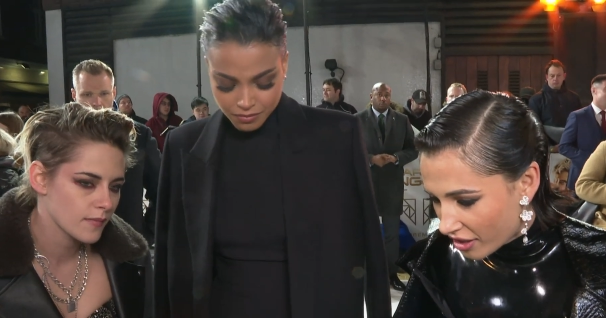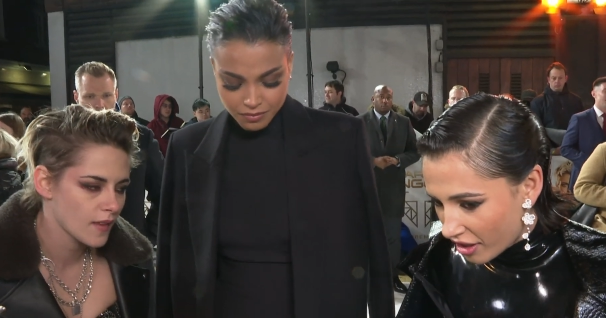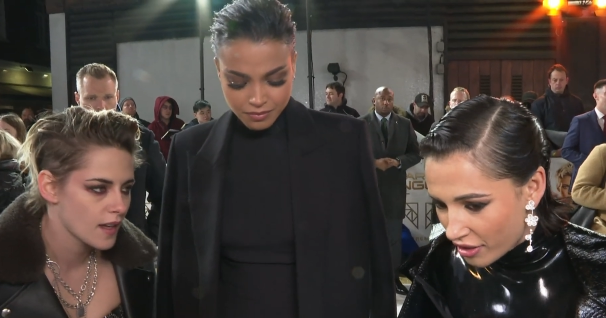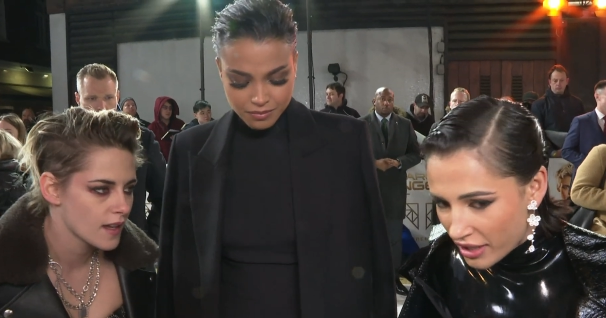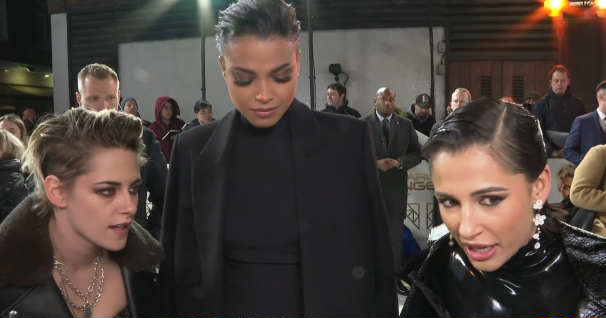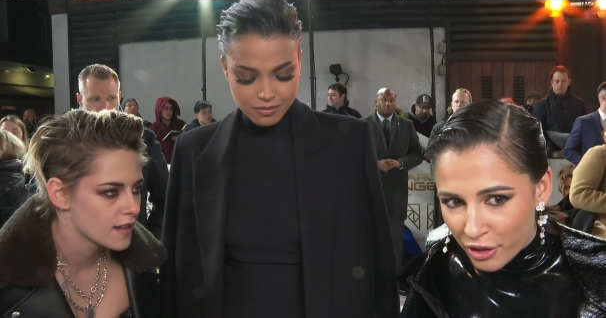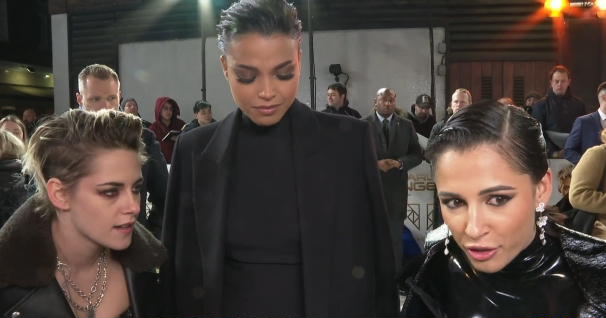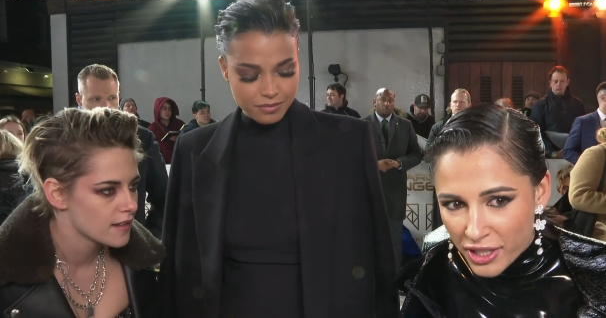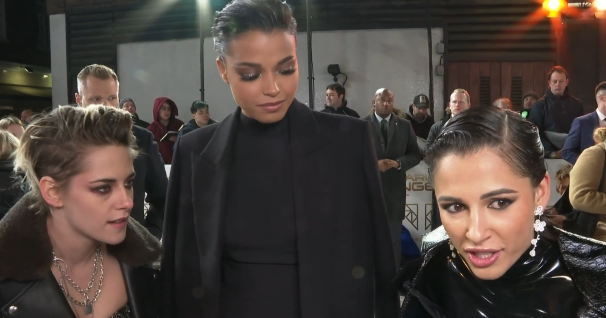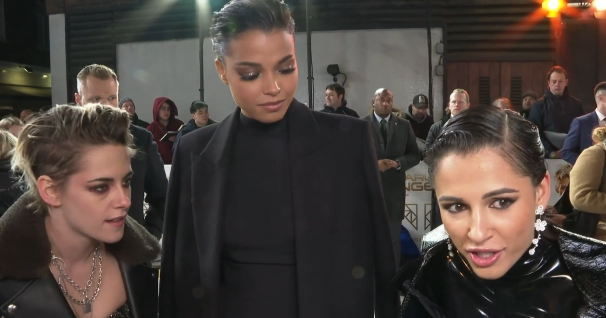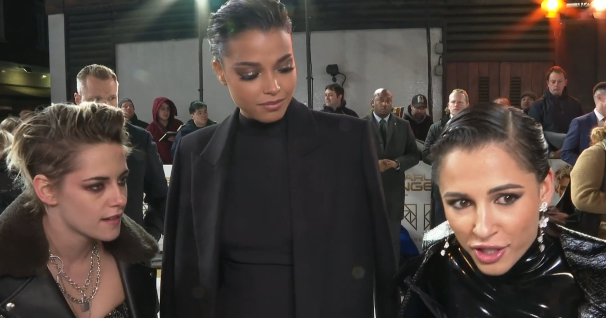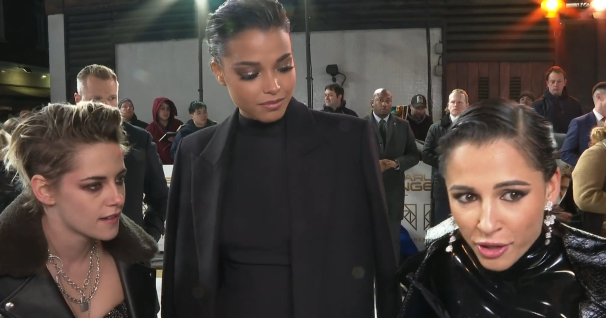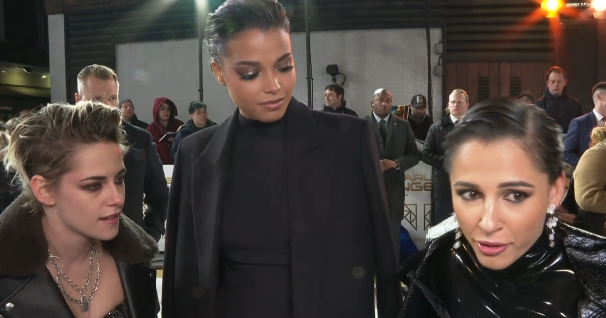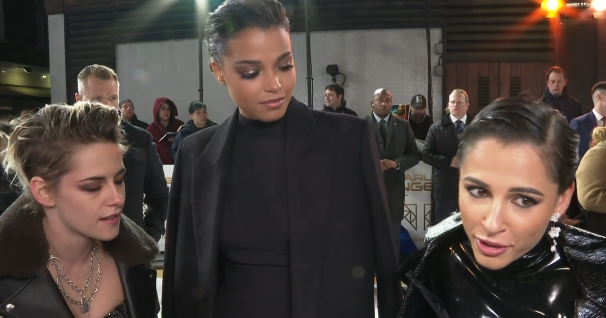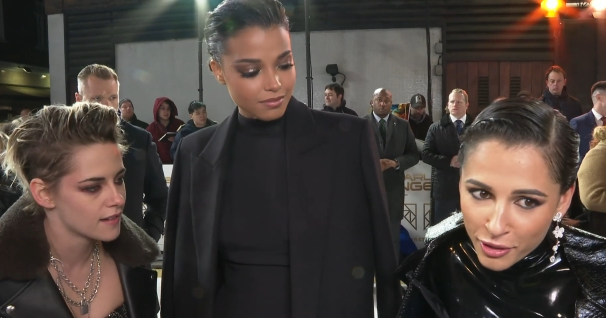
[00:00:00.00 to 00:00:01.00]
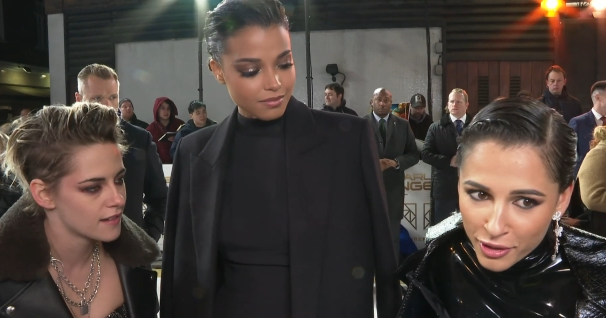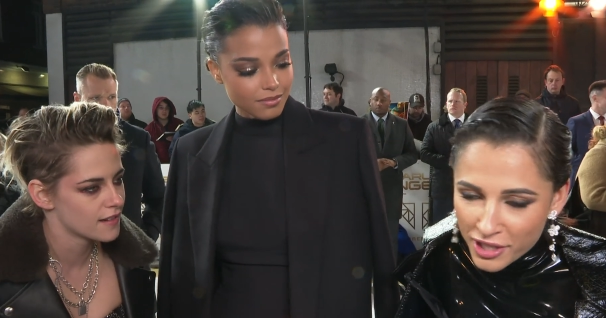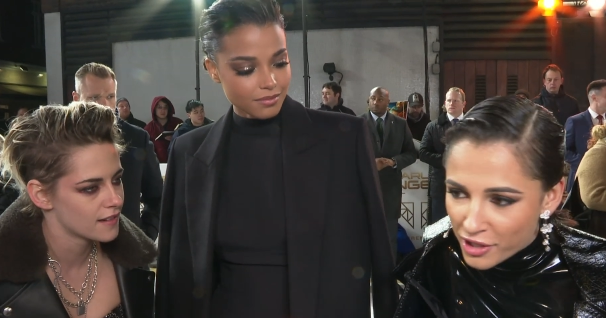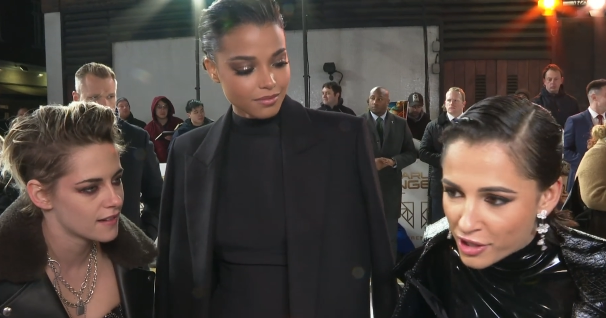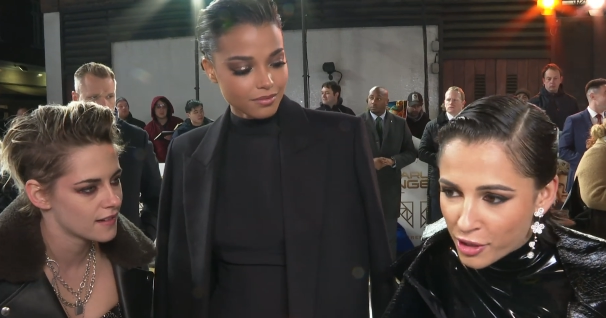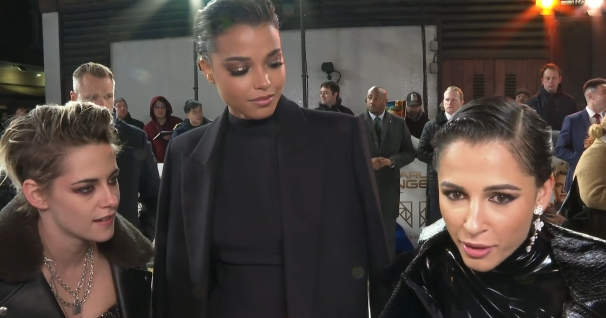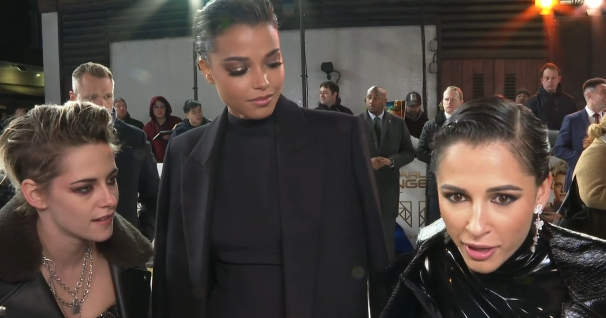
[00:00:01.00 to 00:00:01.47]
Speaker 1: Oh yeah, Kristen Stewart's
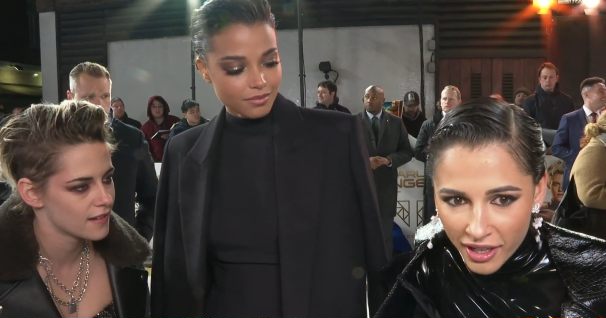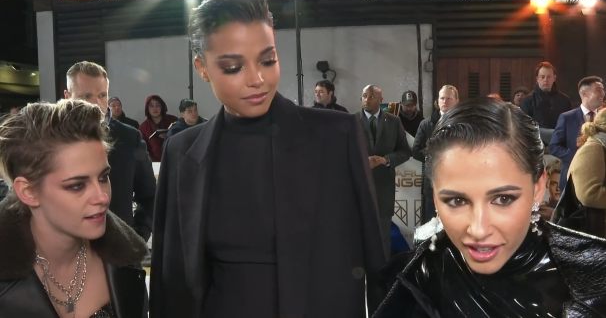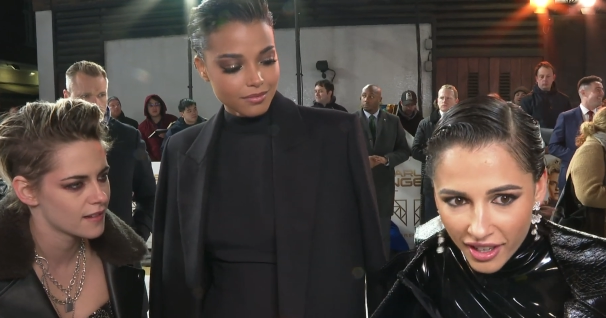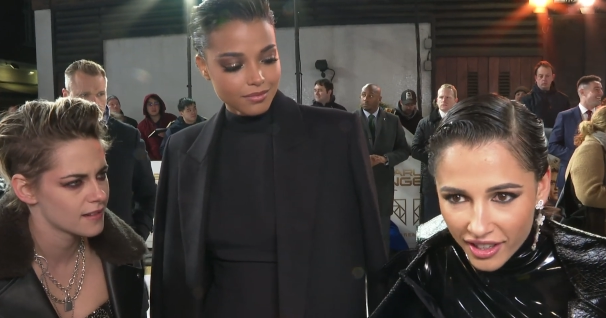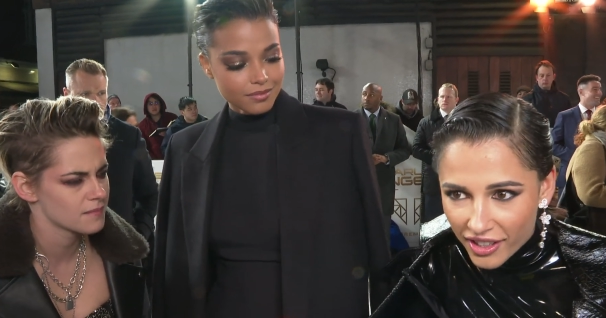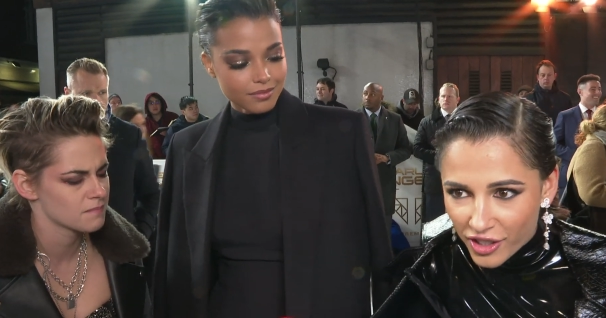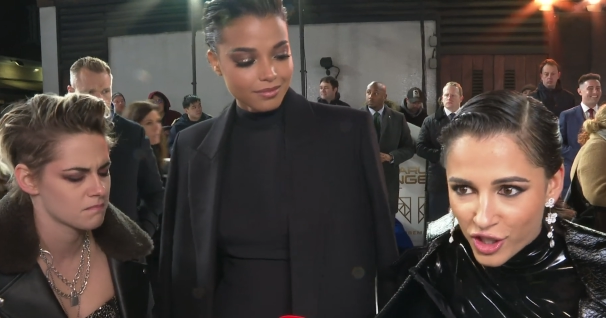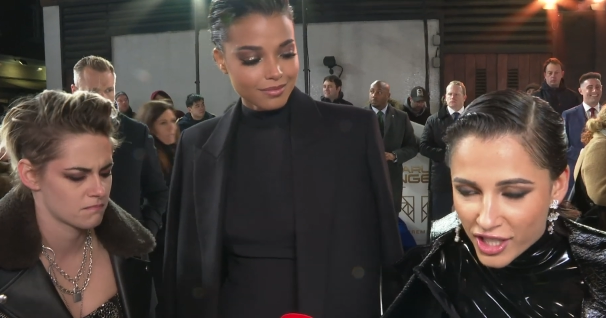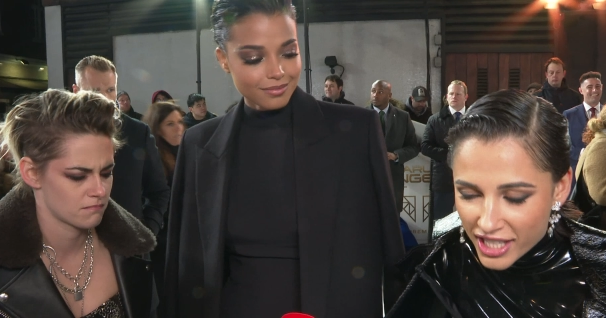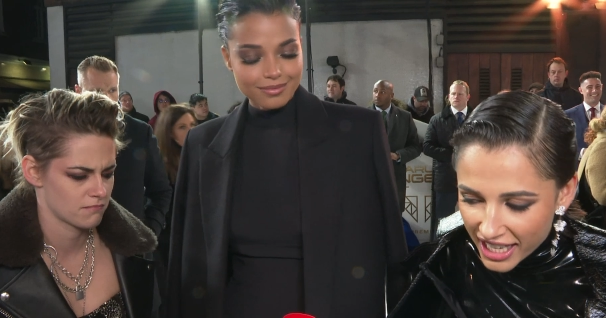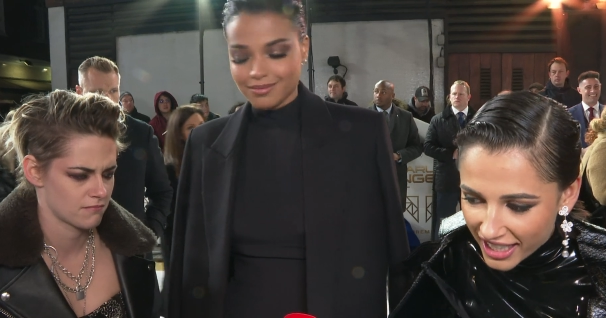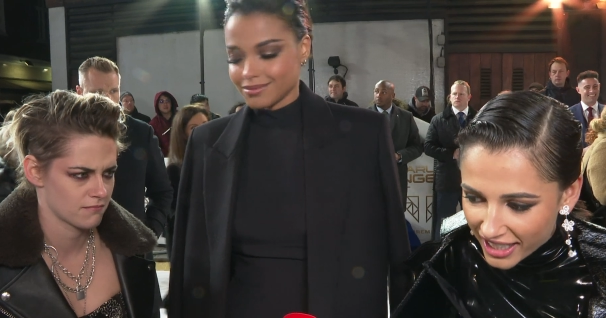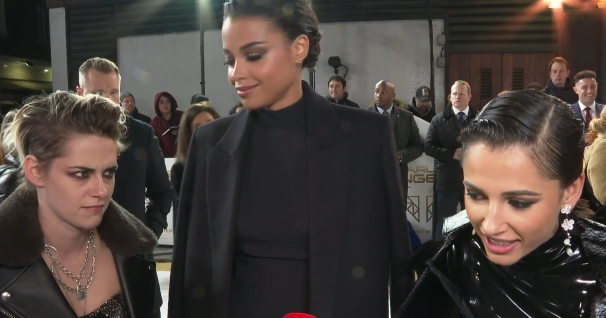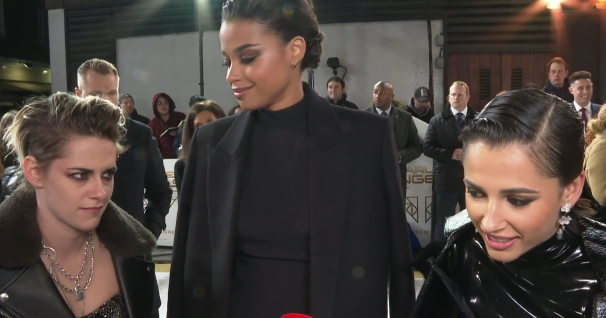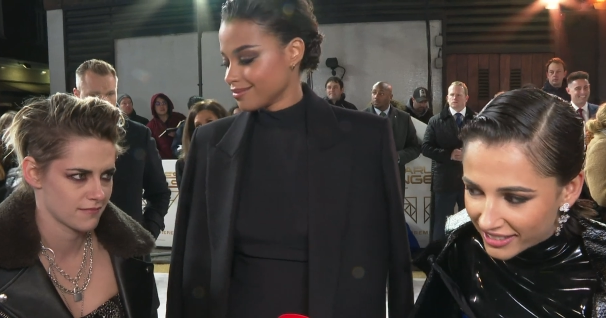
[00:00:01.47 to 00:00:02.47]
Kristen Stewart. She's here.